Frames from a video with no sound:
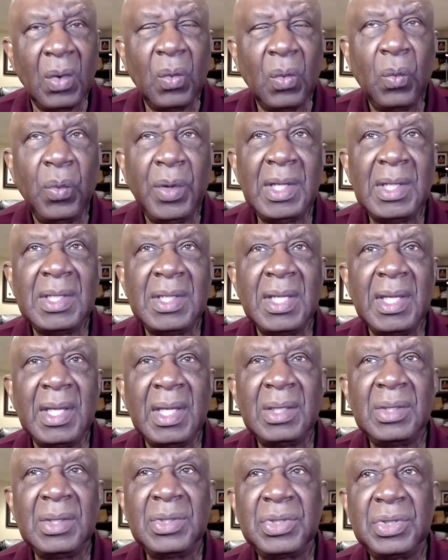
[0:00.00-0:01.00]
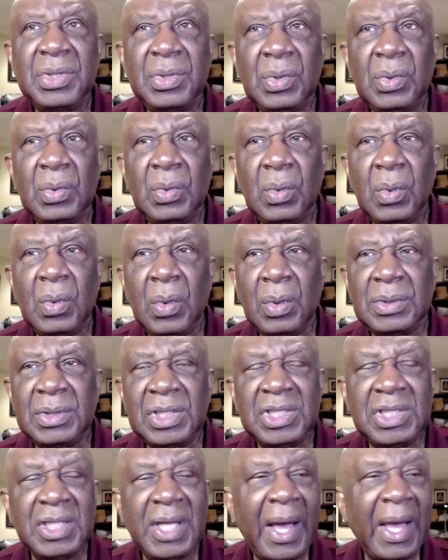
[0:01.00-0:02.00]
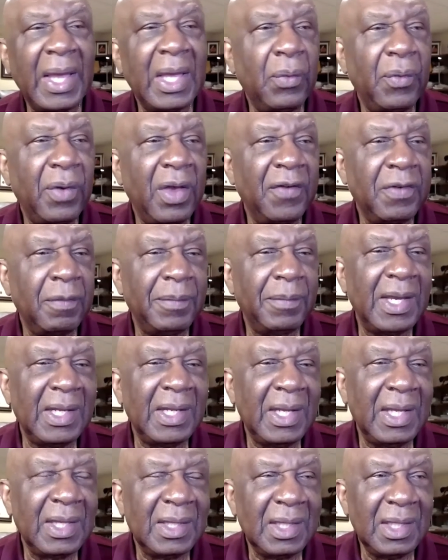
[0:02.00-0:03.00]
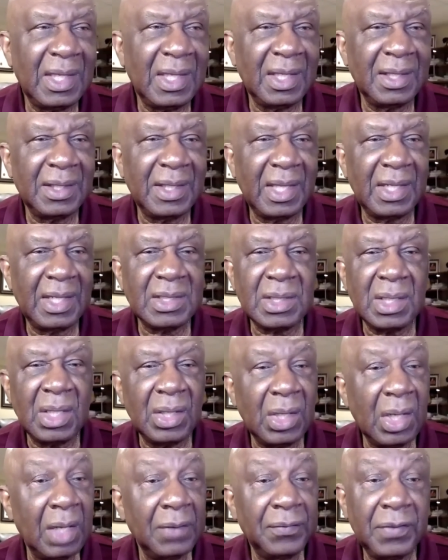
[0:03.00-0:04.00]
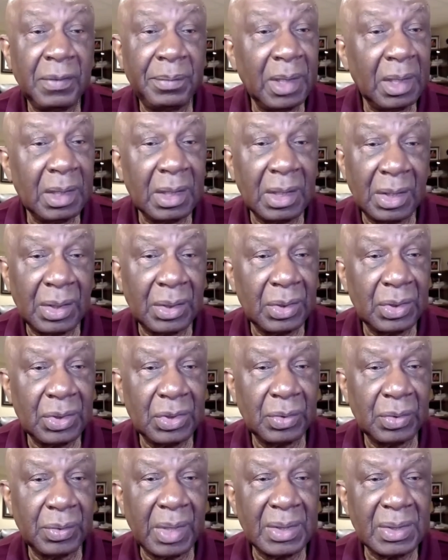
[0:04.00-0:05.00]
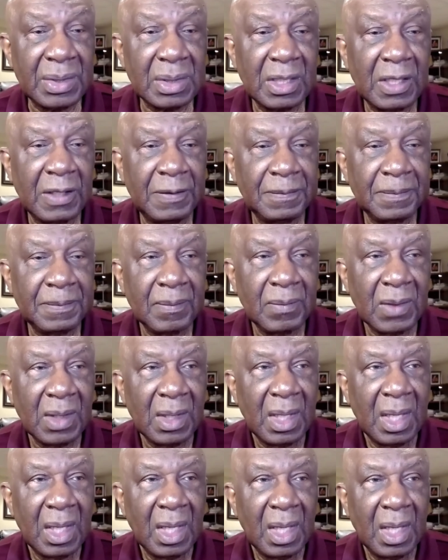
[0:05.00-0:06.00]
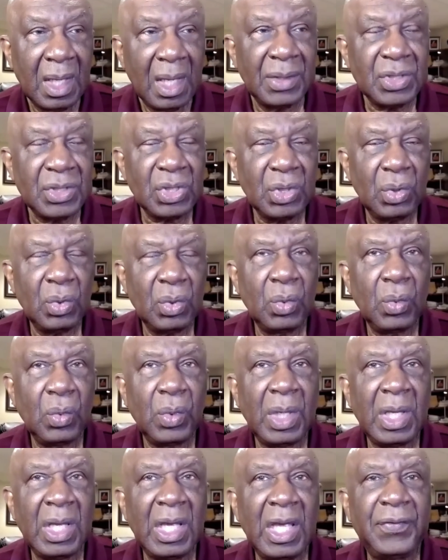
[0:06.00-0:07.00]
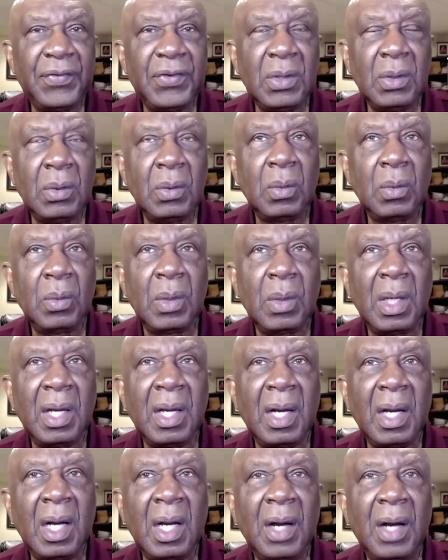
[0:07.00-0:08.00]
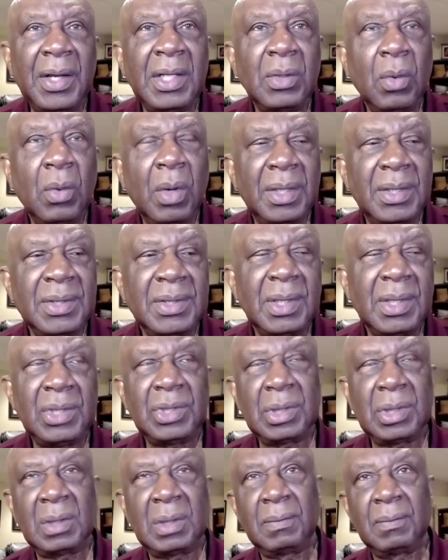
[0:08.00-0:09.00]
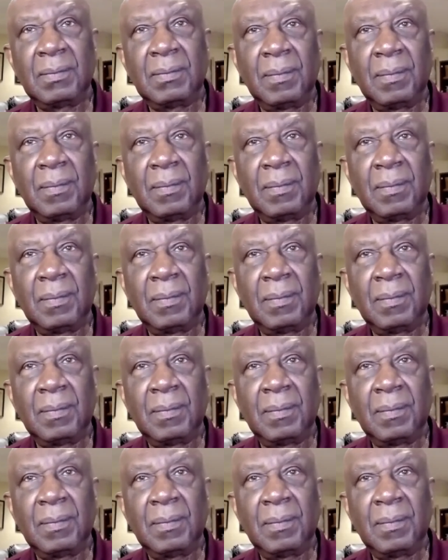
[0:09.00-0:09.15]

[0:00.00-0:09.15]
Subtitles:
We tend to shy away from anything that is unfamiliar to us. And so if you are in an organization,